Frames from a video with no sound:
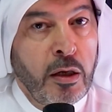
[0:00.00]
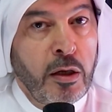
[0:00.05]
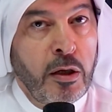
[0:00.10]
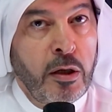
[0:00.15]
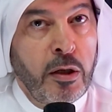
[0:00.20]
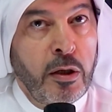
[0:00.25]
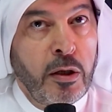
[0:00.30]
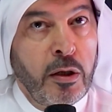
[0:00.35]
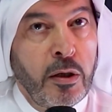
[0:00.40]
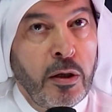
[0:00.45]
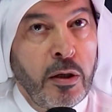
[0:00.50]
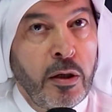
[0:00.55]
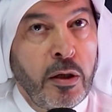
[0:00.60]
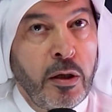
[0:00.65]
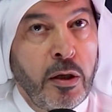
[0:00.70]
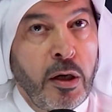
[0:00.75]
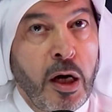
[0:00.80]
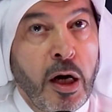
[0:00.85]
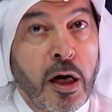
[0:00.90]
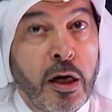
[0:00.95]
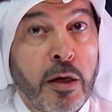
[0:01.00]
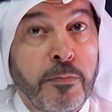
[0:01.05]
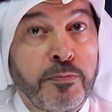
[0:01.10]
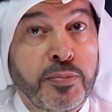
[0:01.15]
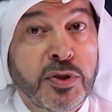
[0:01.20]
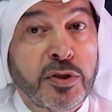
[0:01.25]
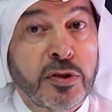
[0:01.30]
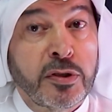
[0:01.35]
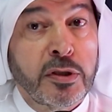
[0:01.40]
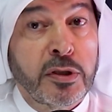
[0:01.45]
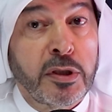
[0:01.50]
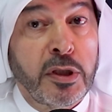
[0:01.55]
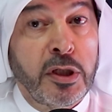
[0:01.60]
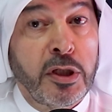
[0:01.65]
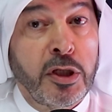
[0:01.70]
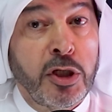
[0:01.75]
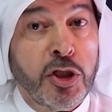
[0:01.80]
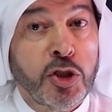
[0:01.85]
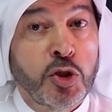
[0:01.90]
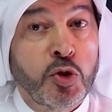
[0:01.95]
Arabs'
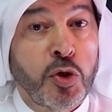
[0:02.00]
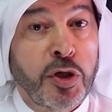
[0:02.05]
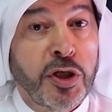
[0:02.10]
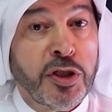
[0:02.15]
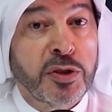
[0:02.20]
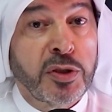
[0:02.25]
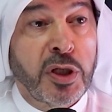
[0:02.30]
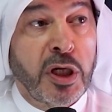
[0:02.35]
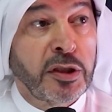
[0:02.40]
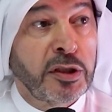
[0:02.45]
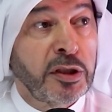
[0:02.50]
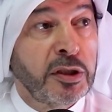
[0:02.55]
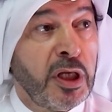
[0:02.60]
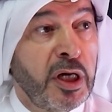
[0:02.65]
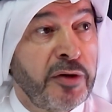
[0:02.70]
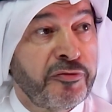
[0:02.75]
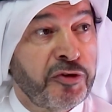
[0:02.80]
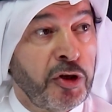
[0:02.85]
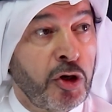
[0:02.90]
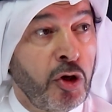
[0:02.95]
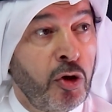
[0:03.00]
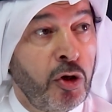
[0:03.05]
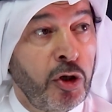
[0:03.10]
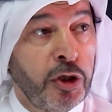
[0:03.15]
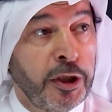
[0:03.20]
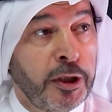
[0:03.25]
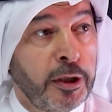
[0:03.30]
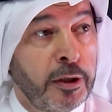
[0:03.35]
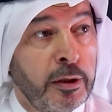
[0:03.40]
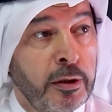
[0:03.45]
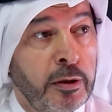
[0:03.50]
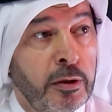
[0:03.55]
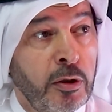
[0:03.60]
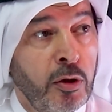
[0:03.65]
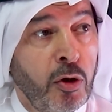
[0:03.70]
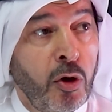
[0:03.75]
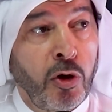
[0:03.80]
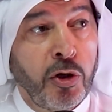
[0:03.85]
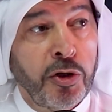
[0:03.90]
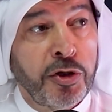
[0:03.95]
history started after
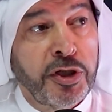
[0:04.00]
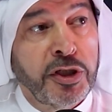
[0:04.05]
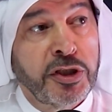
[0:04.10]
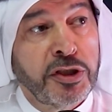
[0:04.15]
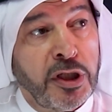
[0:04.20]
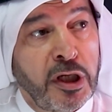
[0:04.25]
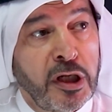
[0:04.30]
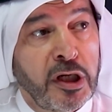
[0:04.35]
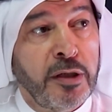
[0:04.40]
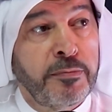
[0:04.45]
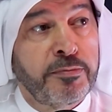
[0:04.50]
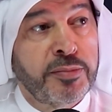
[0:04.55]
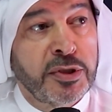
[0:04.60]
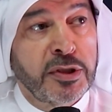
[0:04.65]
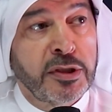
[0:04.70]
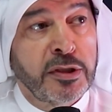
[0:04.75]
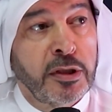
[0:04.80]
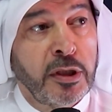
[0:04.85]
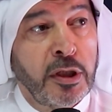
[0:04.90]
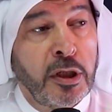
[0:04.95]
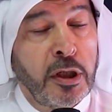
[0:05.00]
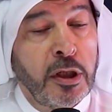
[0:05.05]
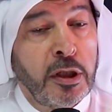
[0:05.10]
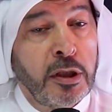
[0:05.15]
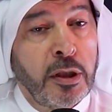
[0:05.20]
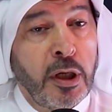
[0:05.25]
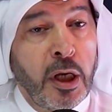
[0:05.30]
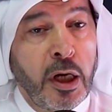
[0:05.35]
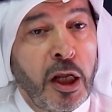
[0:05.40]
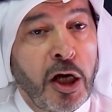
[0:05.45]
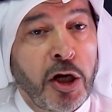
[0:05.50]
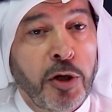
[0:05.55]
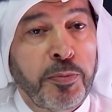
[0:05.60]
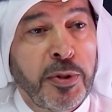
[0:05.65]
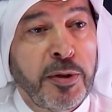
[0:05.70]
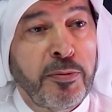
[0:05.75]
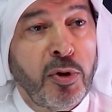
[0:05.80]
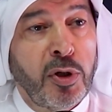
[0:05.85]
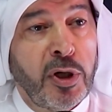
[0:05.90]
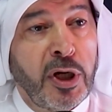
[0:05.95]
oil-rich Arabs. A lot of
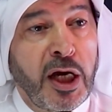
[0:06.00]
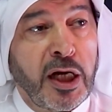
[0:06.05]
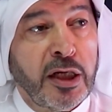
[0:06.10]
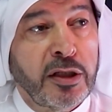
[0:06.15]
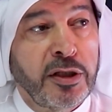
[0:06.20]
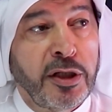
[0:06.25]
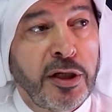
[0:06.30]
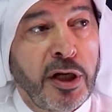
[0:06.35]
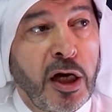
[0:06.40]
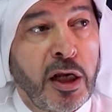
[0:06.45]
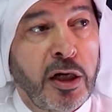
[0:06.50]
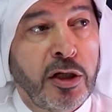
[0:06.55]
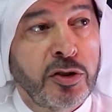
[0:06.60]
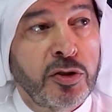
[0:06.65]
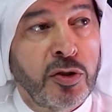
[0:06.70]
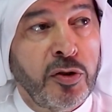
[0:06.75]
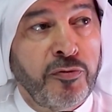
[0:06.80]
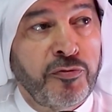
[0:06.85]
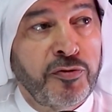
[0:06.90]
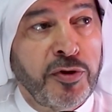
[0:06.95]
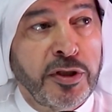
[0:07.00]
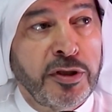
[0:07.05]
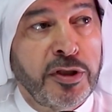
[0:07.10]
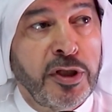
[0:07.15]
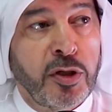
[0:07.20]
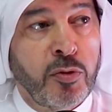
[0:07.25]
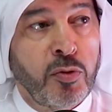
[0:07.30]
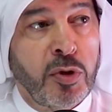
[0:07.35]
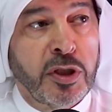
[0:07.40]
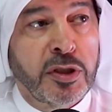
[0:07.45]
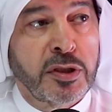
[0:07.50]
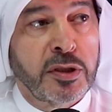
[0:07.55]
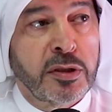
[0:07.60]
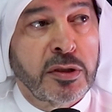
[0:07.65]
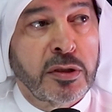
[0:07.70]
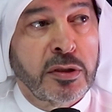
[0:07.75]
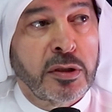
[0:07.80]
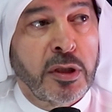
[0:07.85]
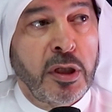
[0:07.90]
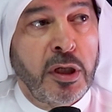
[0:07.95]
people lack the knowledge of that there
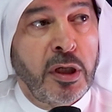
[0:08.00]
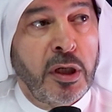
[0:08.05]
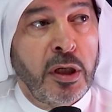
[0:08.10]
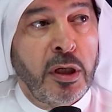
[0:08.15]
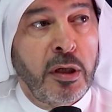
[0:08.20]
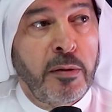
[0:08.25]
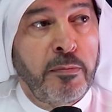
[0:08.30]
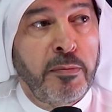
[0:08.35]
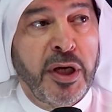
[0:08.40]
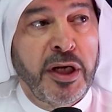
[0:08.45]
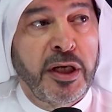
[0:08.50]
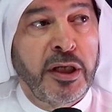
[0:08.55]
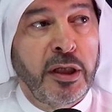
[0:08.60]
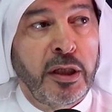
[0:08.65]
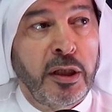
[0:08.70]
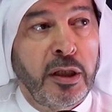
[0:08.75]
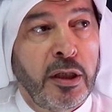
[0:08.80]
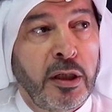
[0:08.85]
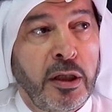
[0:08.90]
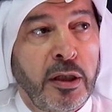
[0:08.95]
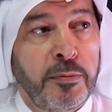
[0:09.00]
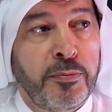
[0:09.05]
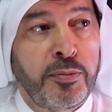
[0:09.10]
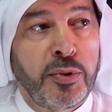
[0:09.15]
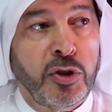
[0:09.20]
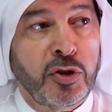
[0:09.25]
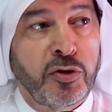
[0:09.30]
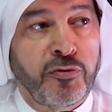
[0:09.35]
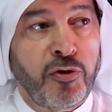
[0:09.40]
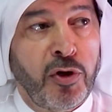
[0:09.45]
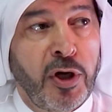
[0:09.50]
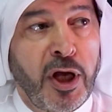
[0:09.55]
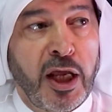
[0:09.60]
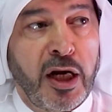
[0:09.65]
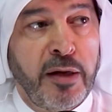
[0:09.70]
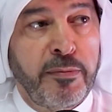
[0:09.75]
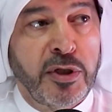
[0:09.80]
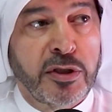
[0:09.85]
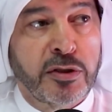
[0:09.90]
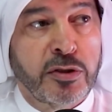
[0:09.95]
was many beautiful
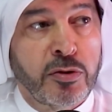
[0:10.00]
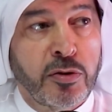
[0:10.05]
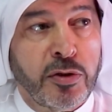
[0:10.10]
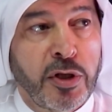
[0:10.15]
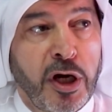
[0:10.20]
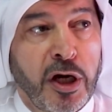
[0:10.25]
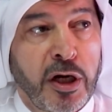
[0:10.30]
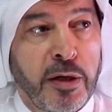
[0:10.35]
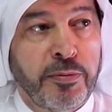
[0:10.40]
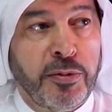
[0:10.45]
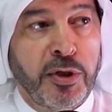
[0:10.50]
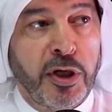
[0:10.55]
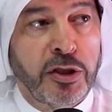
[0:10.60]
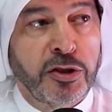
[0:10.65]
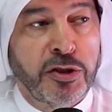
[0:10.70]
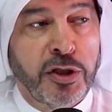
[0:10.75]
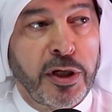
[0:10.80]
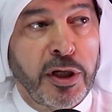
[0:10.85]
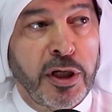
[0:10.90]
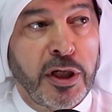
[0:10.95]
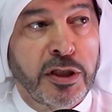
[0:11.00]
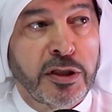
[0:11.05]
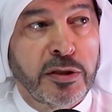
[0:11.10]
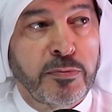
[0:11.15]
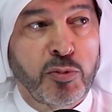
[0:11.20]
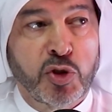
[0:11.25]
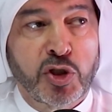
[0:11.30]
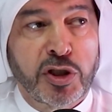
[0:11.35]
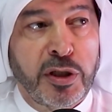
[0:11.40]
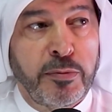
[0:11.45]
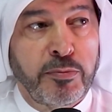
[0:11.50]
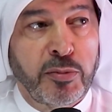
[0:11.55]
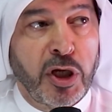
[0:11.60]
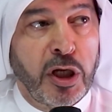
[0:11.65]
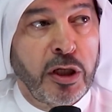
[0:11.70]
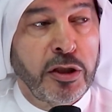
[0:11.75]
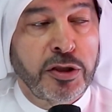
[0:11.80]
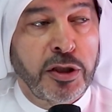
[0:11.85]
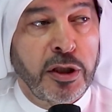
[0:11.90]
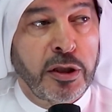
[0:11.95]
elements to the Arab culturalist Muslim
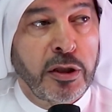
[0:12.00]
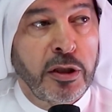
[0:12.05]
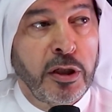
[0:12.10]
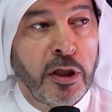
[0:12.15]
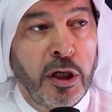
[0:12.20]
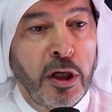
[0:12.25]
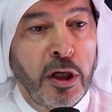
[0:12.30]
culture.